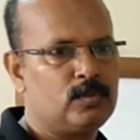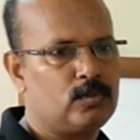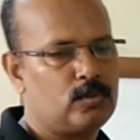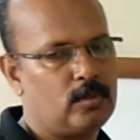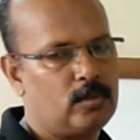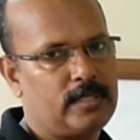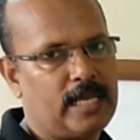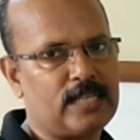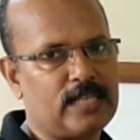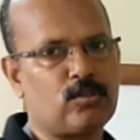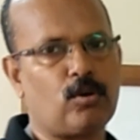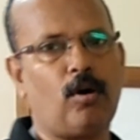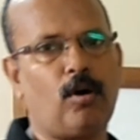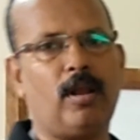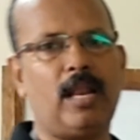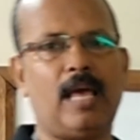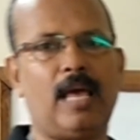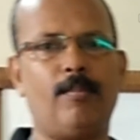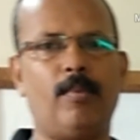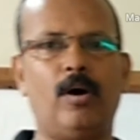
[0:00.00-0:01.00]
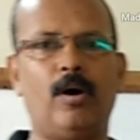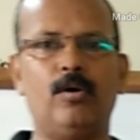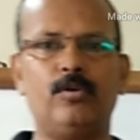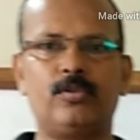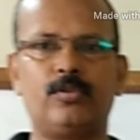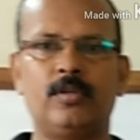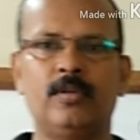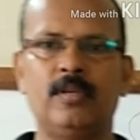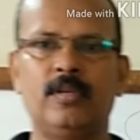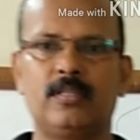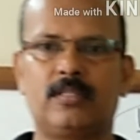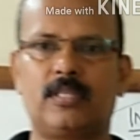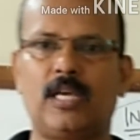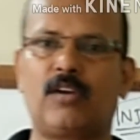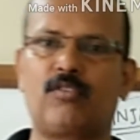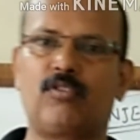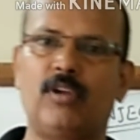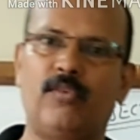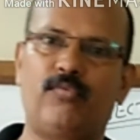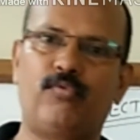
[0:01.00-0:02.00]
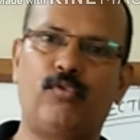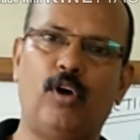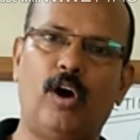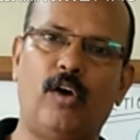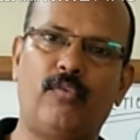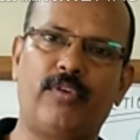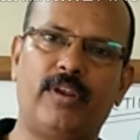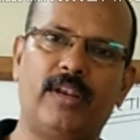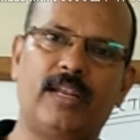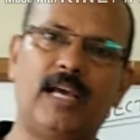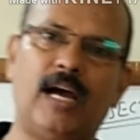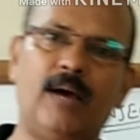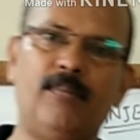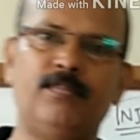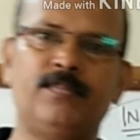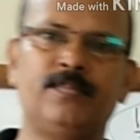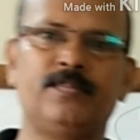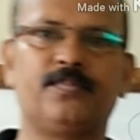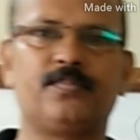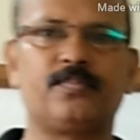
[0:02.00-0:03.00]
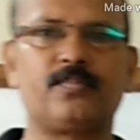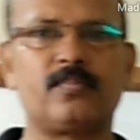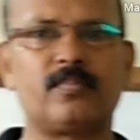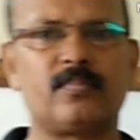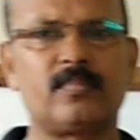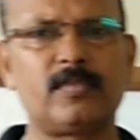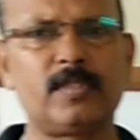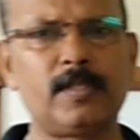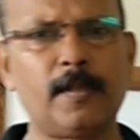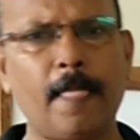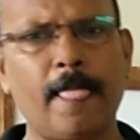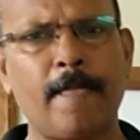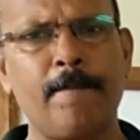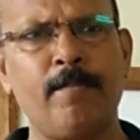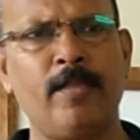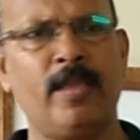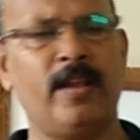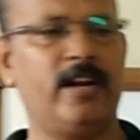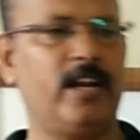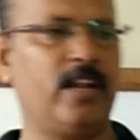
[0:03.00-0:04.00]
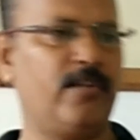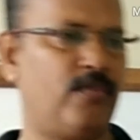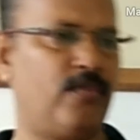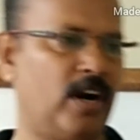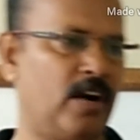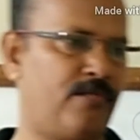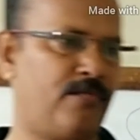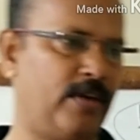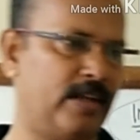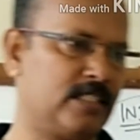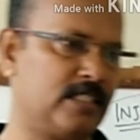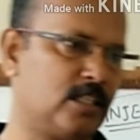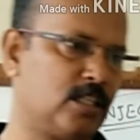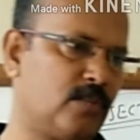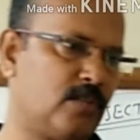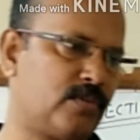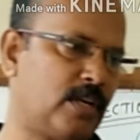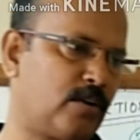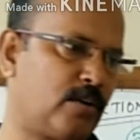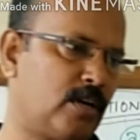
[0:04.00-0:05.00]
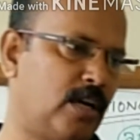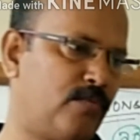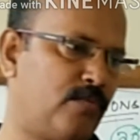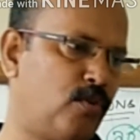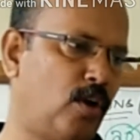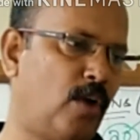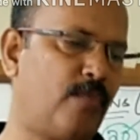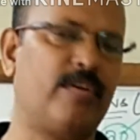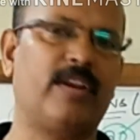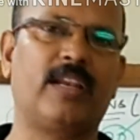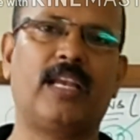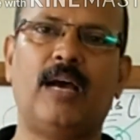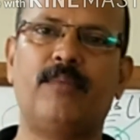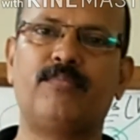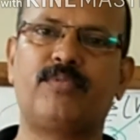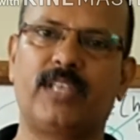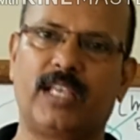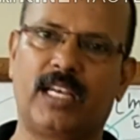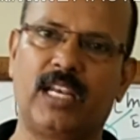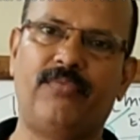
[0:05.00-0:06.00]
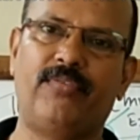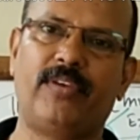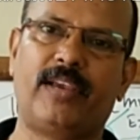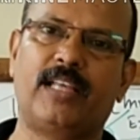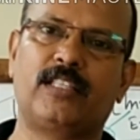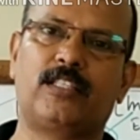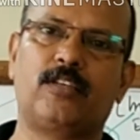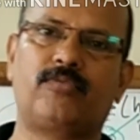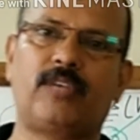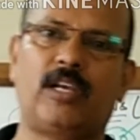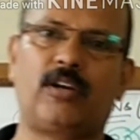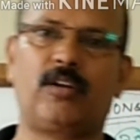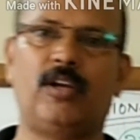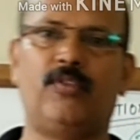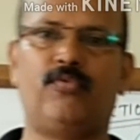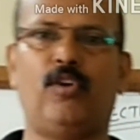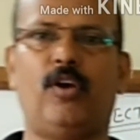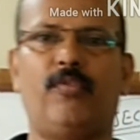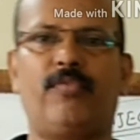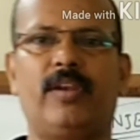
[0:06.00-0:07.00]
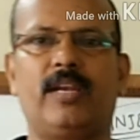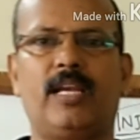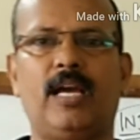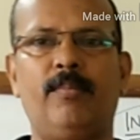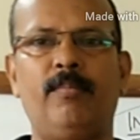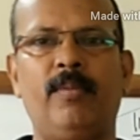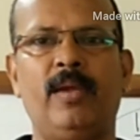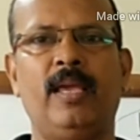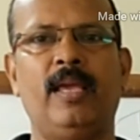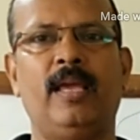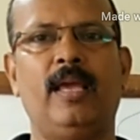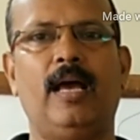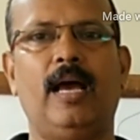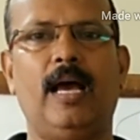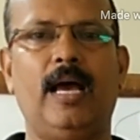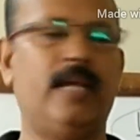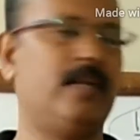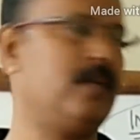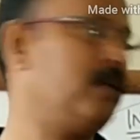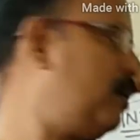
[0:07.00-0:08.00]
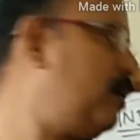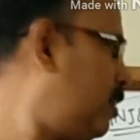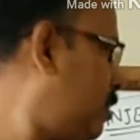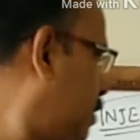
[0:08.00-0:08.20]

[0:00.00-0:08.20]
So that's all about circular flow of income, different phases of circular flow of income, significance of circular flow of income, and